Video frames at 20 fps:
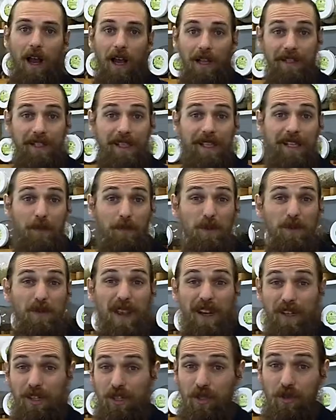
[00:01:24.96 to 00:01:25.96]
A tea can be
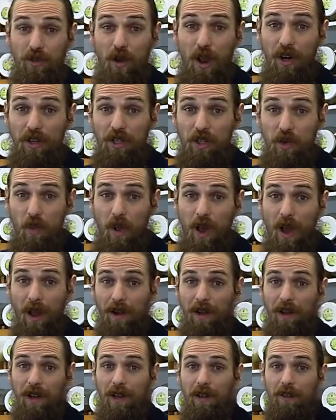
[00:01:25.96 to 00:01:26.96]
made as strong as you want,
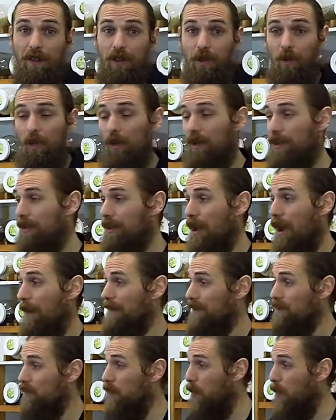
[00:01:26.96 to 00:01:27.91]
though the rule of thumb is